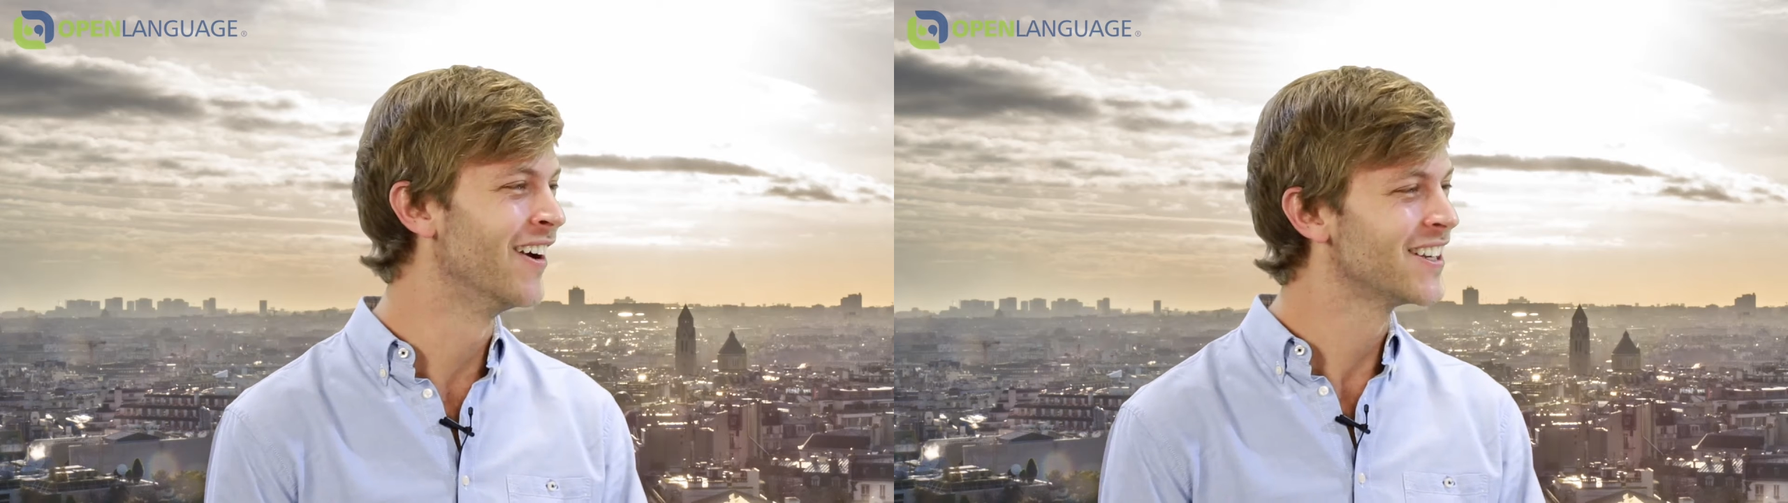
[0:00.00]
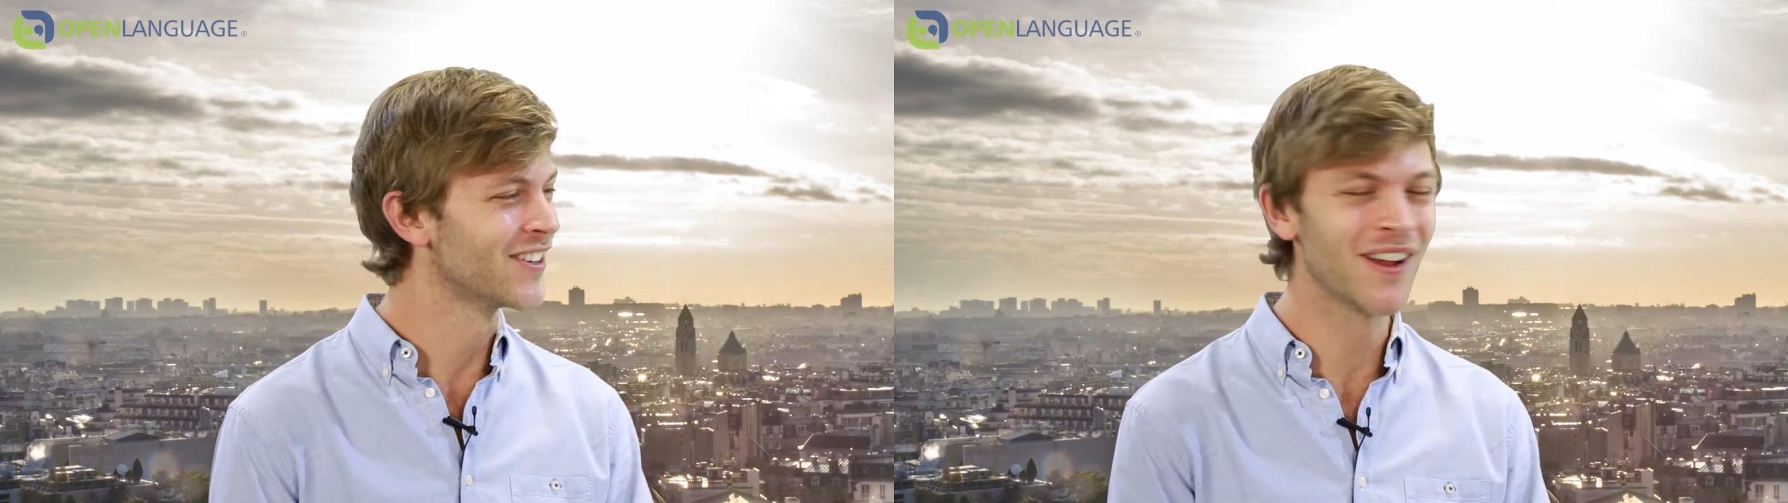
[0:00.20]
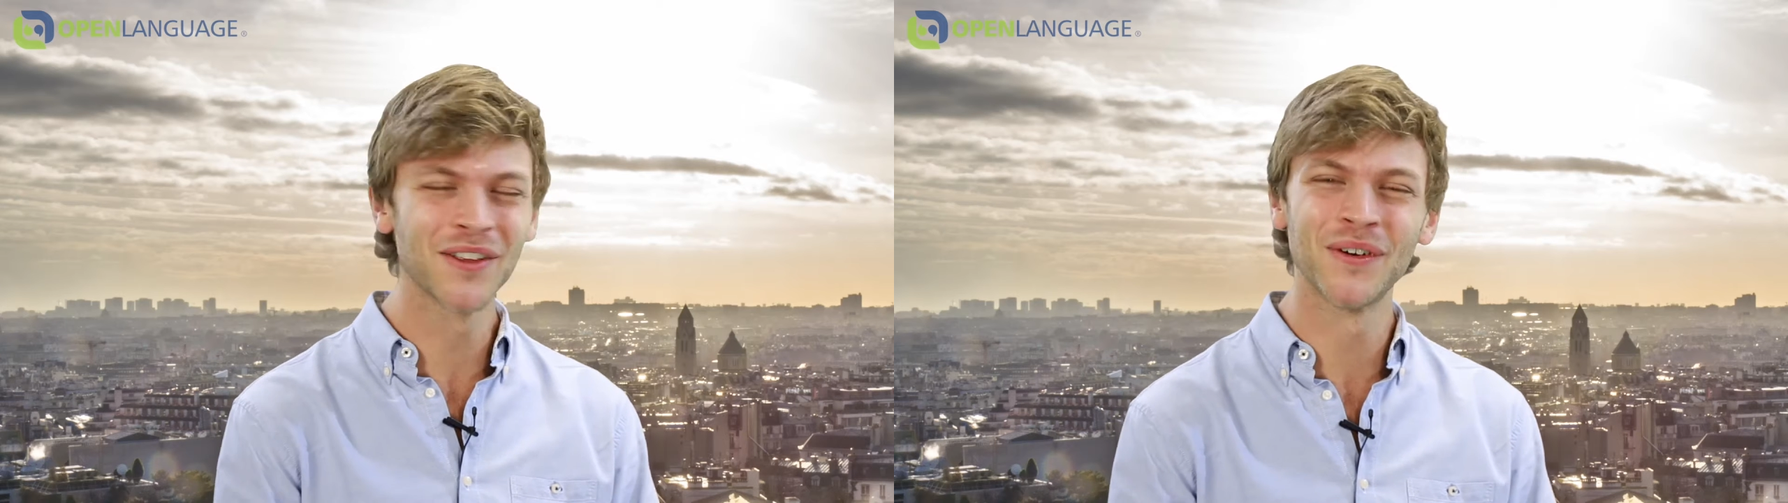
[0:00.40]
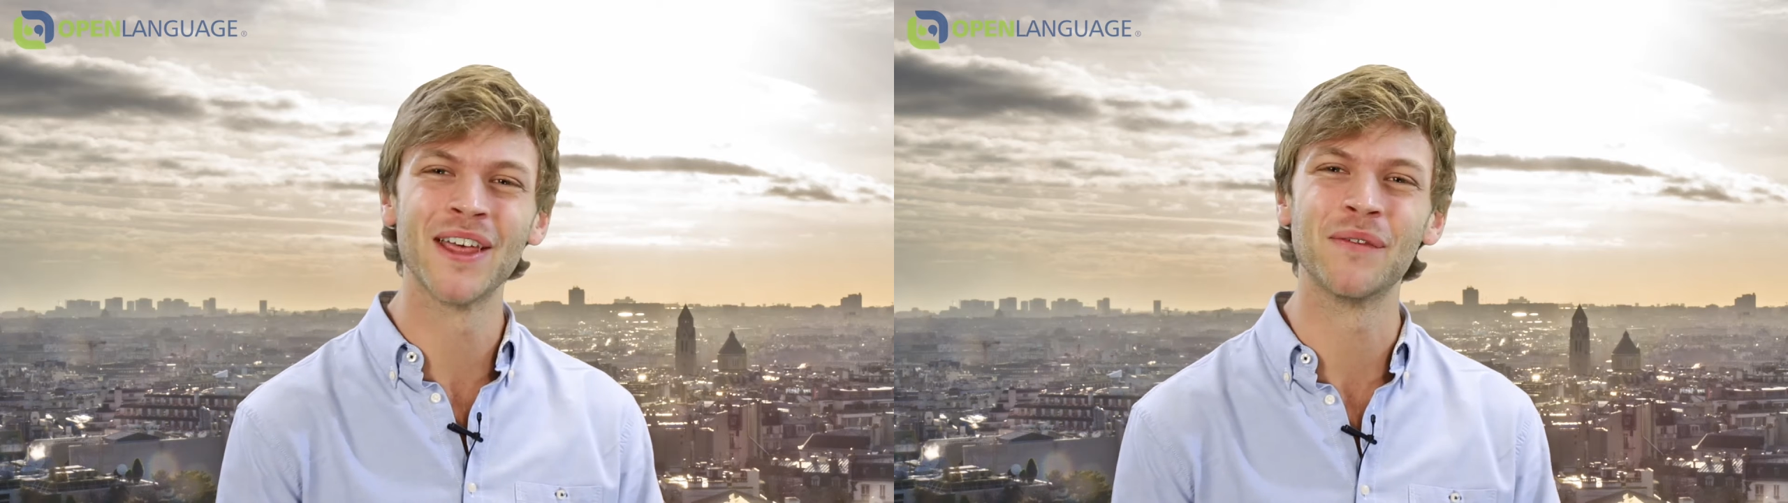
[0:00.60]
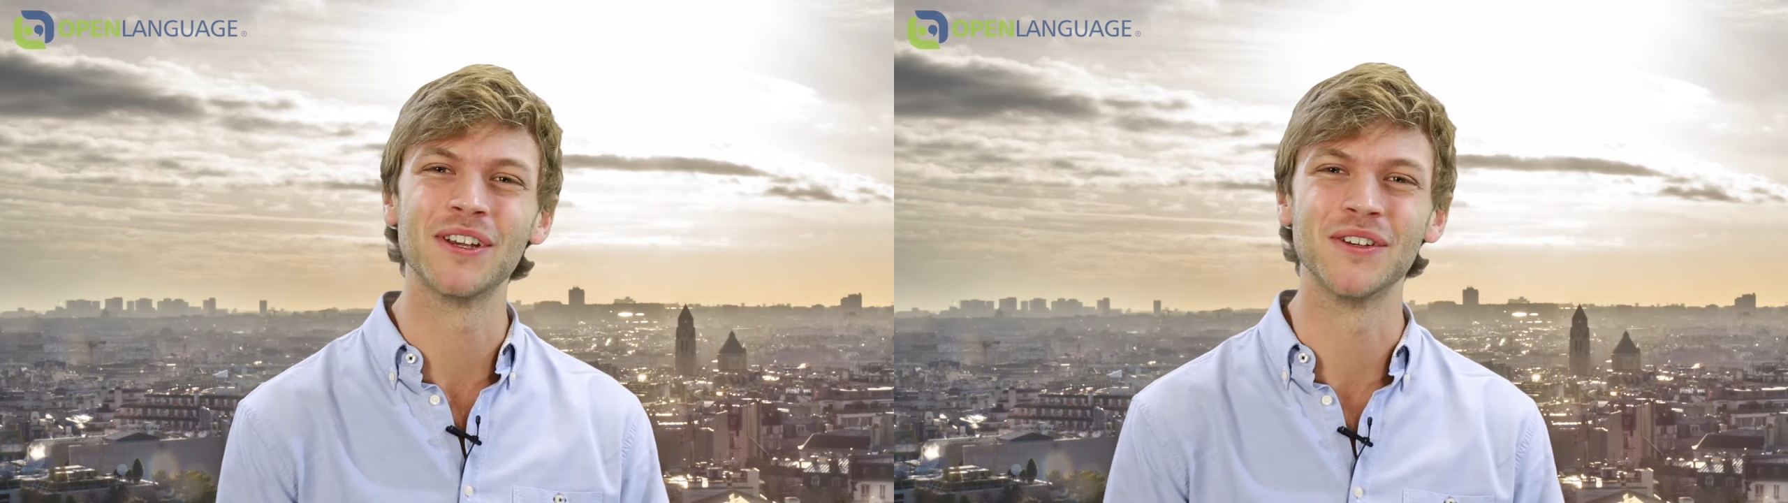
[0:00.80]
So another one that
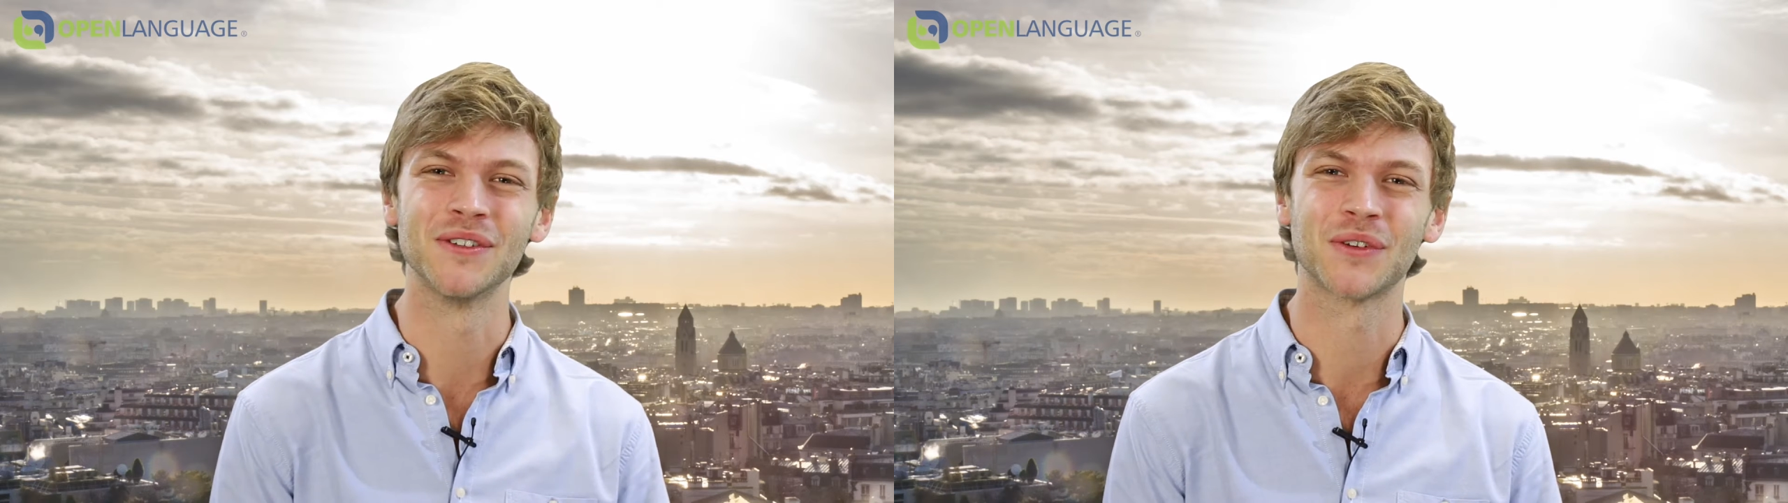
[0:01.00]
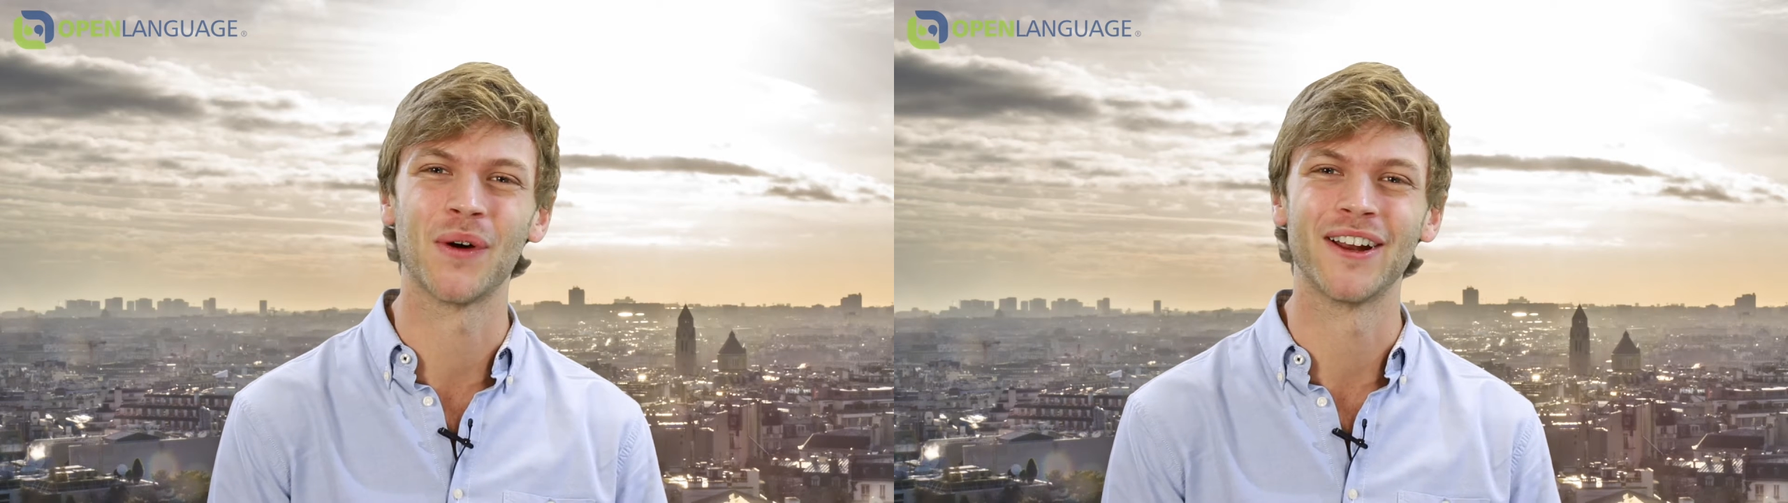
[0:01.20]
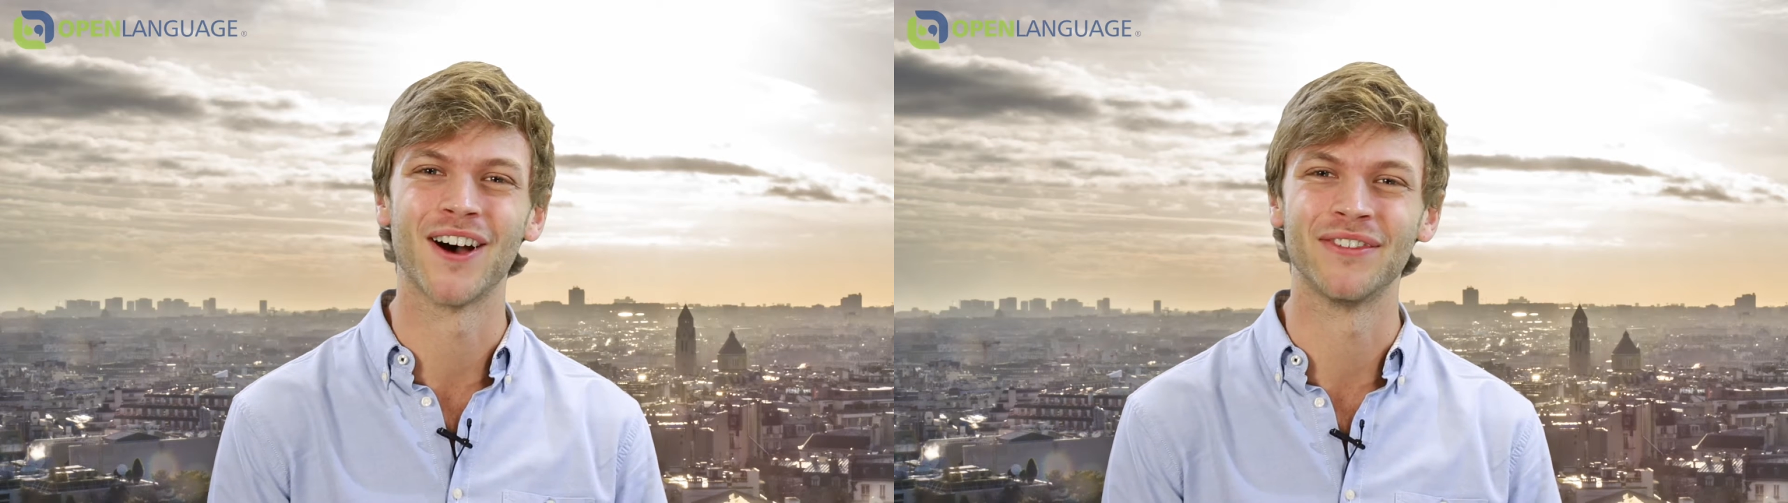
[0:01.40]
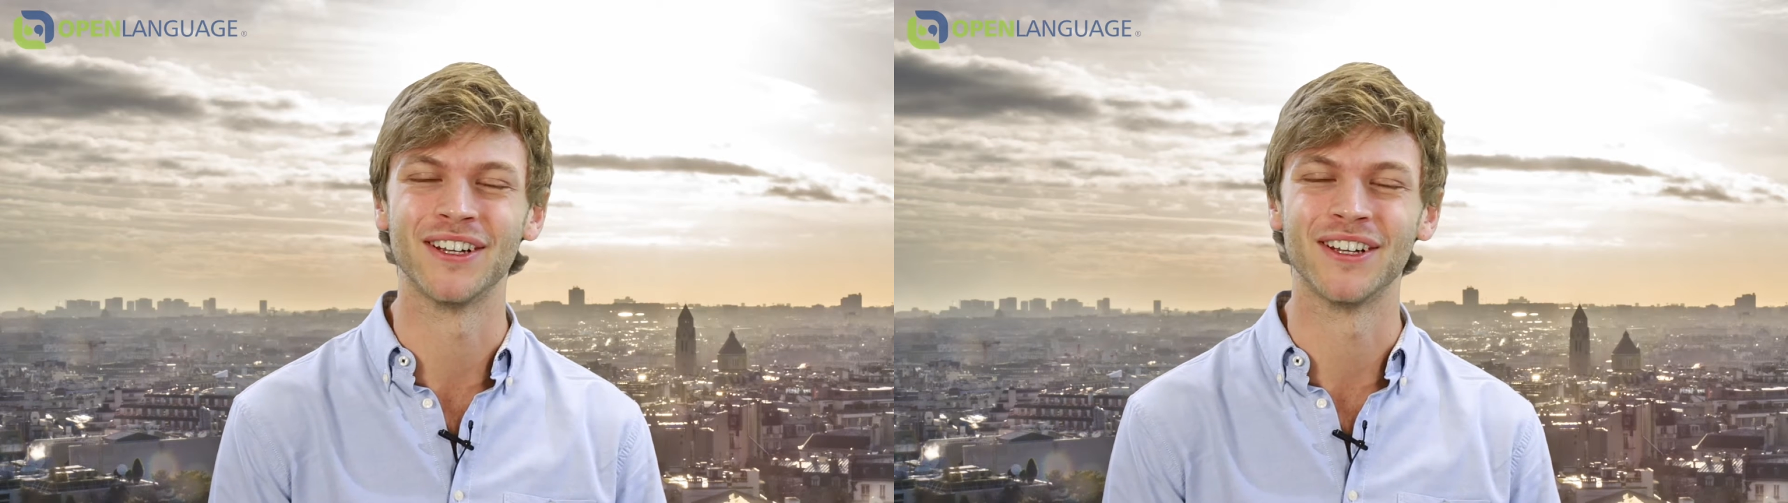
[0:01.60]
we use quite often